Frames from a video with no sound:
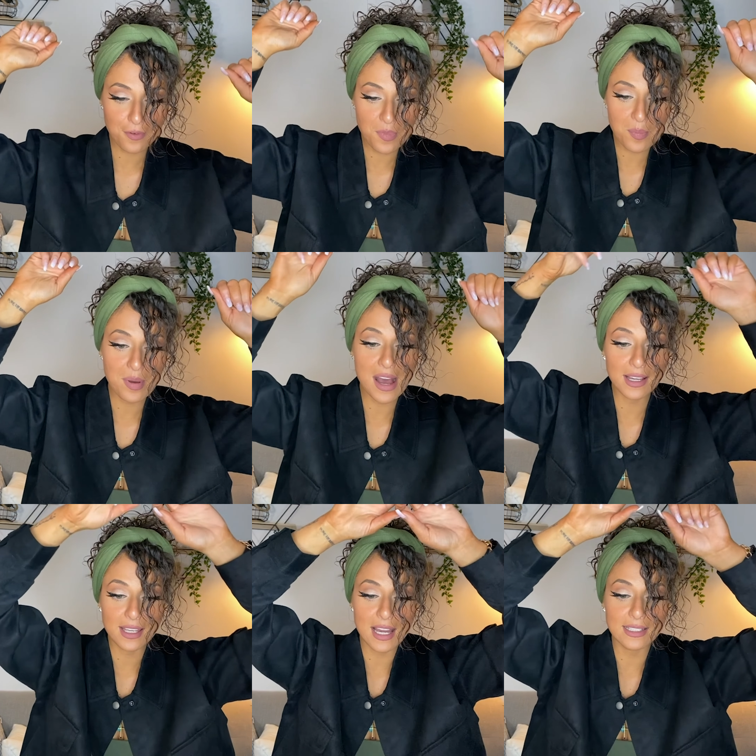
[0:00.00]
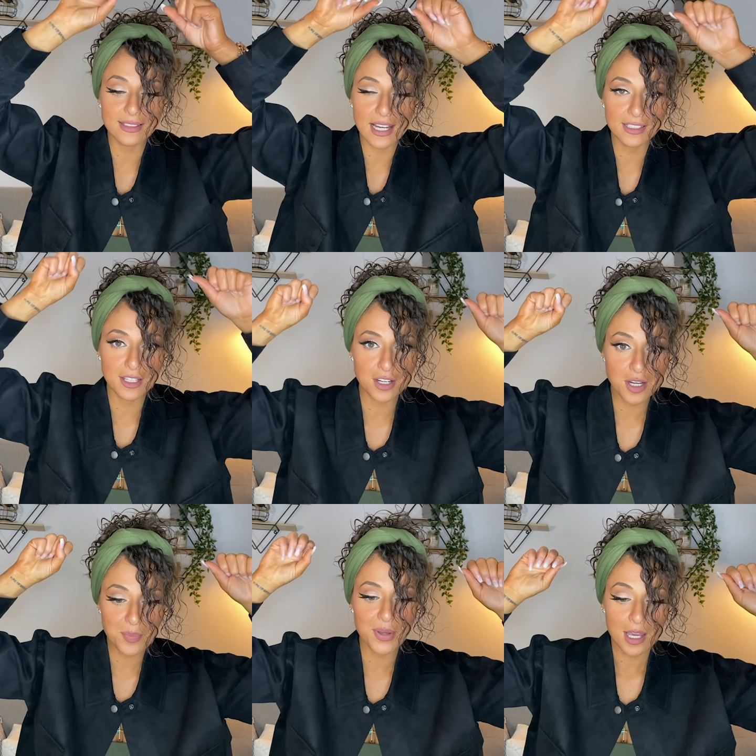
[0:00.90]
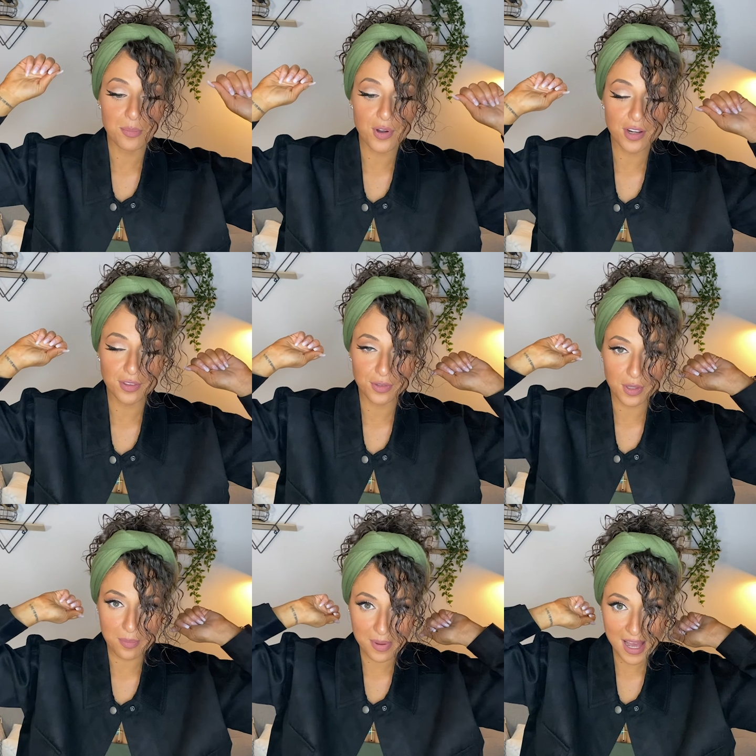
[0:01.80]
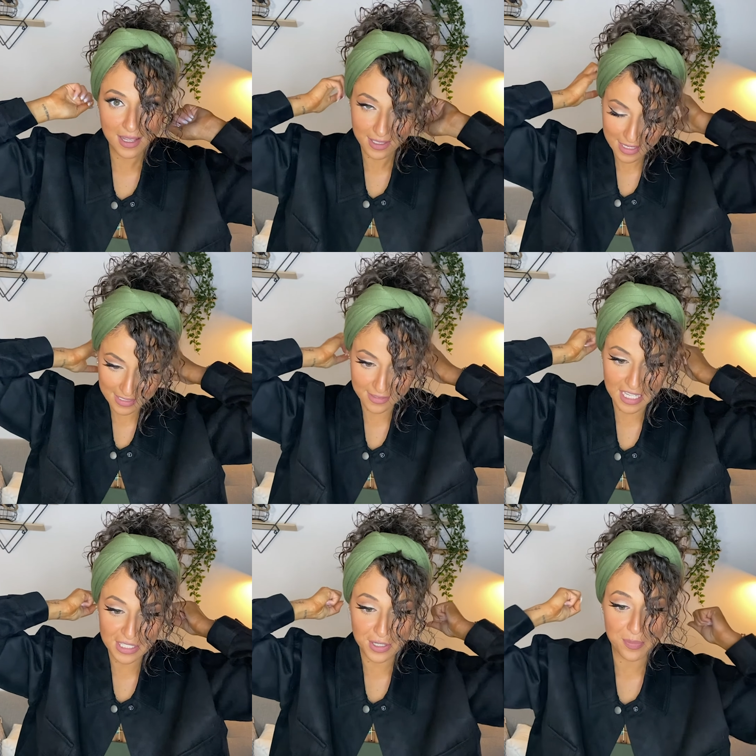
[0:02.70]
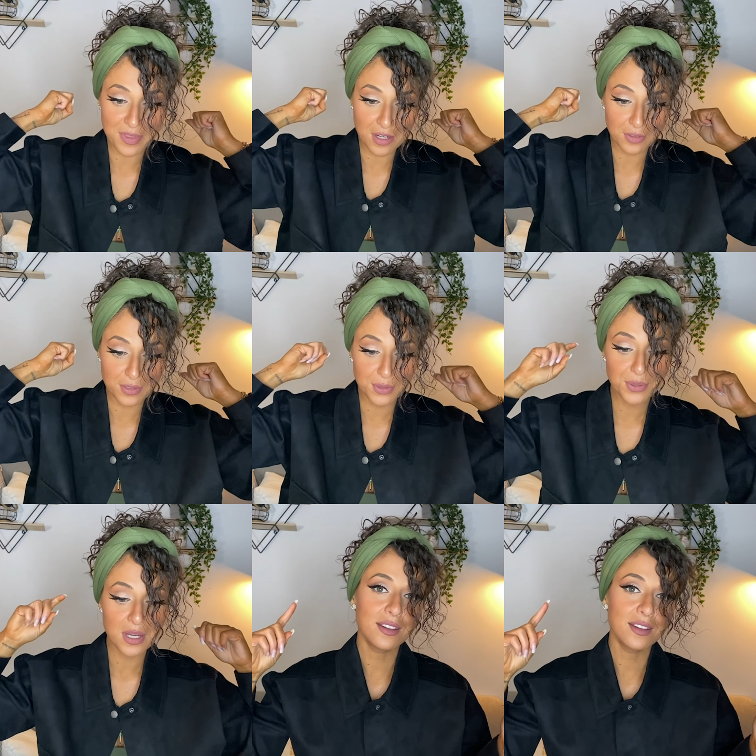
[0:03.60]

from the back, I tied it up, I brought it to the back, I tied it up there too.